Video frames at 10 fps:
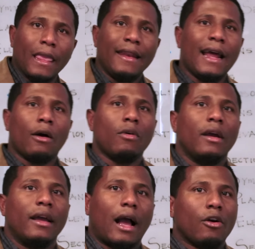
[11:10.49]
Now,
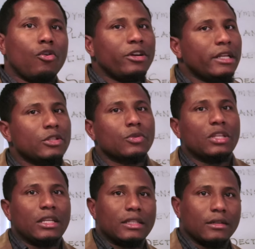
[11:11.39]
I'm going into
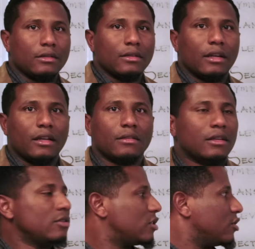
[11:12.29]
detail
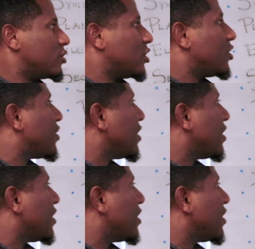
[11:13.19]
in certain